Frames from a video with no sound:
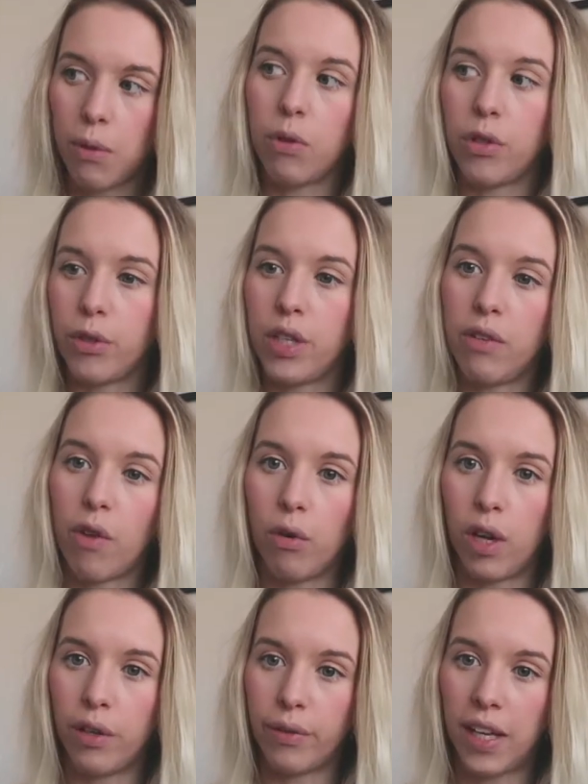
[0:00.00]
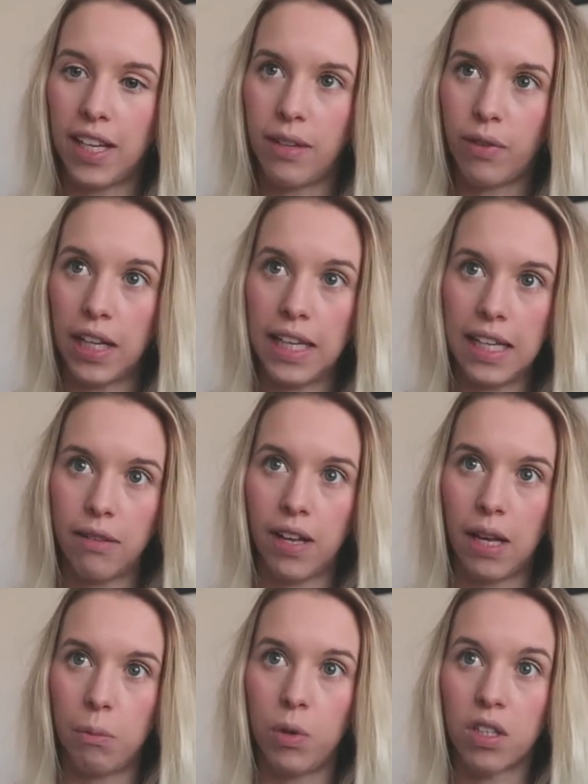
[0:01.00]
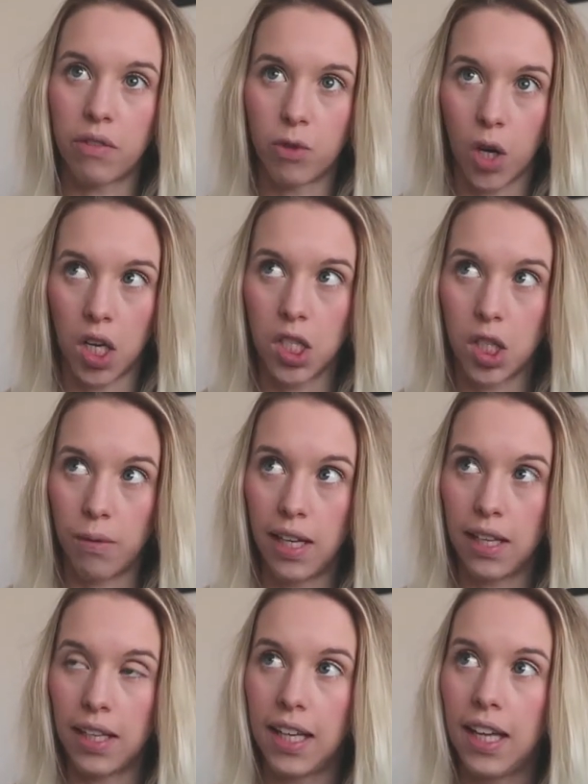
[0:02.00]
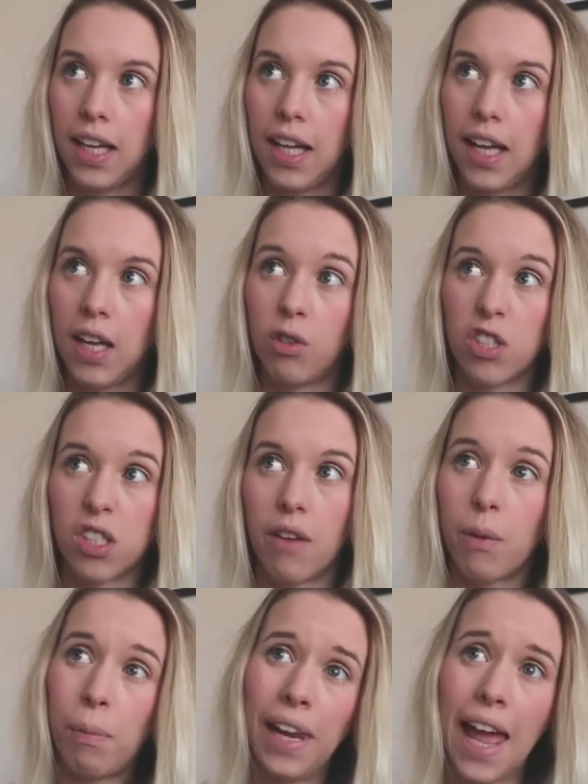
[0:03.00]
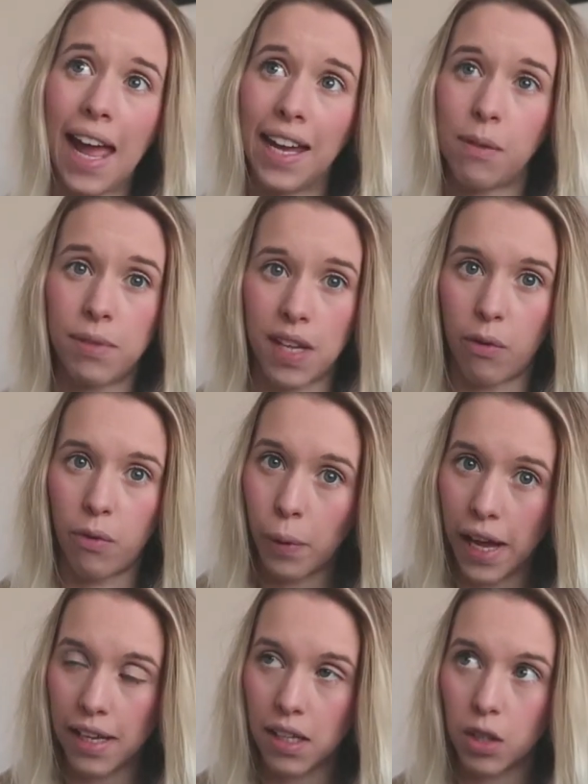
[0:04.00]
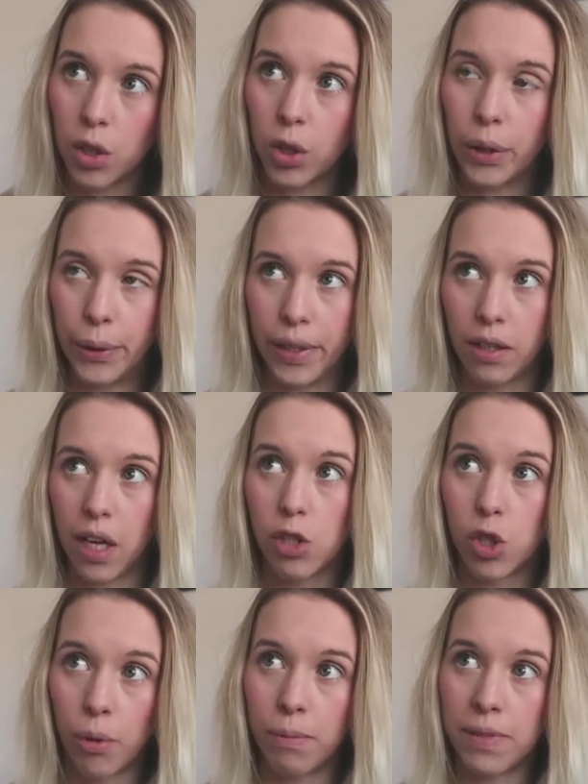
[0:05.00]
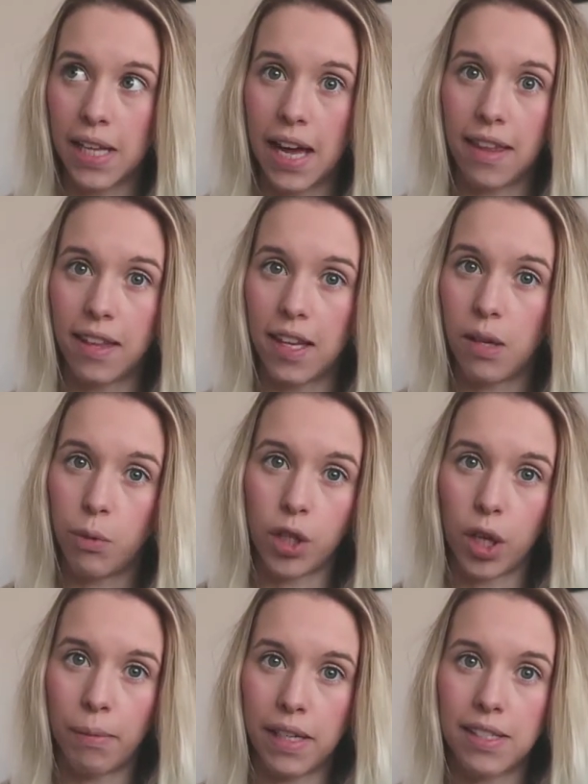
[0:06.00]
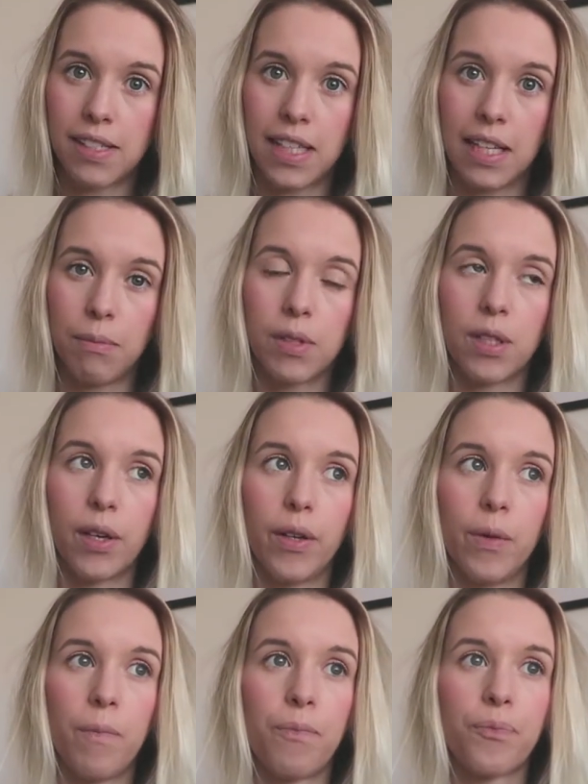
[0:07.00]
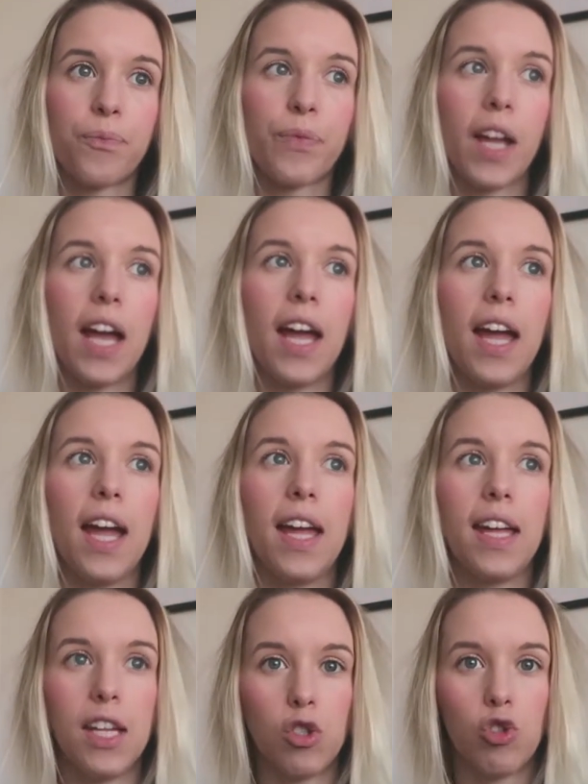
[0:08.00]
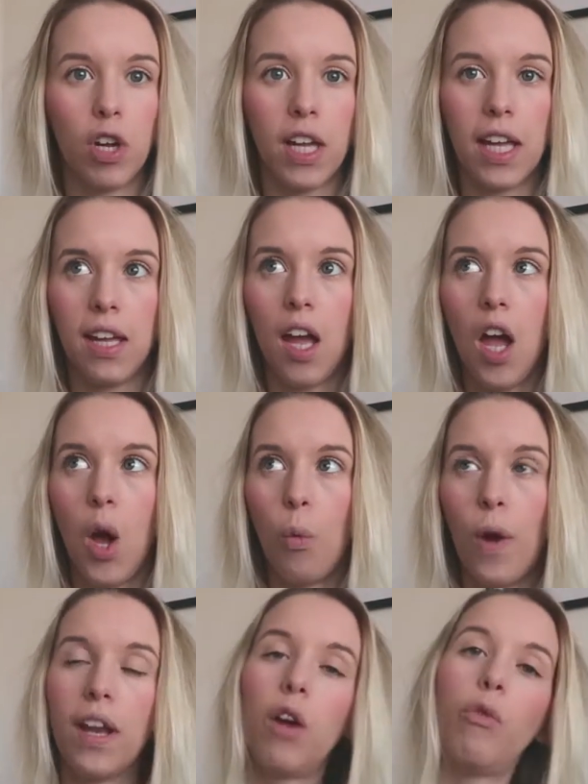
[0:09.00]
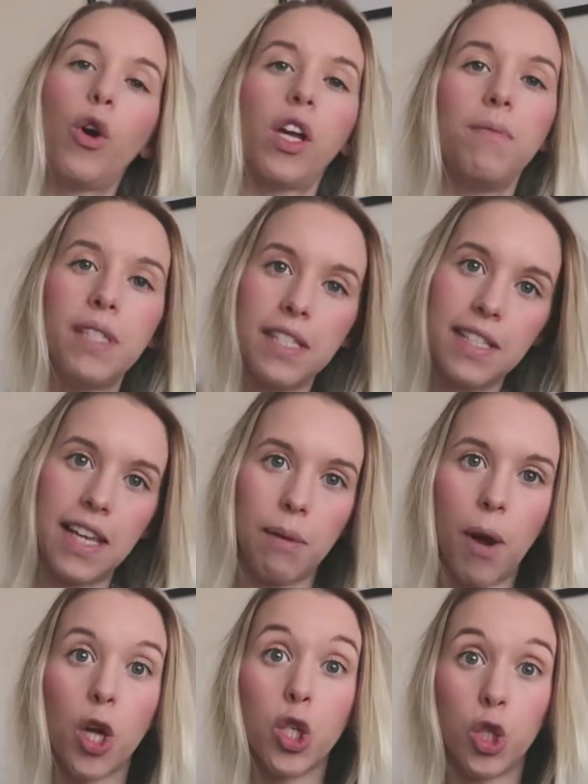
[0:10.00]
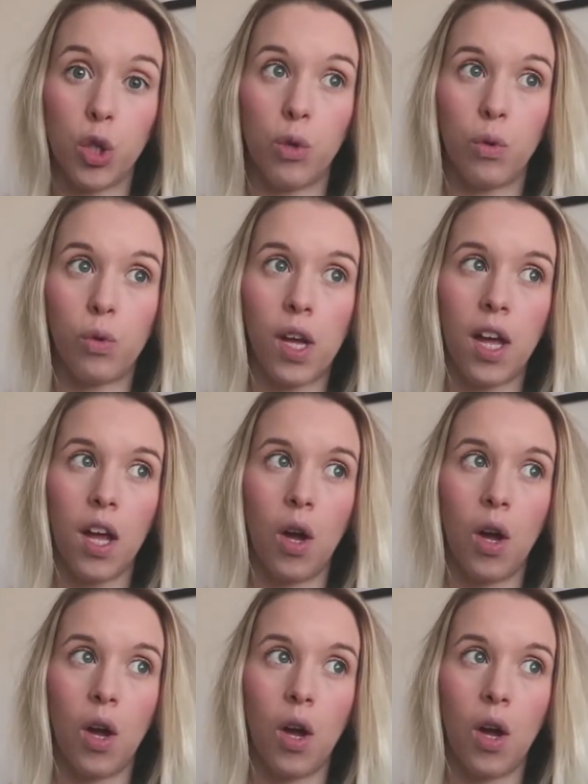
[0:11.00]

he will usually roll over, and if I leave him, which I've tried doing, he'll just either play himself awake or he'll get so upset that he wouldn't go back to sleep. So it is tricky. When I rock him to sleep, I do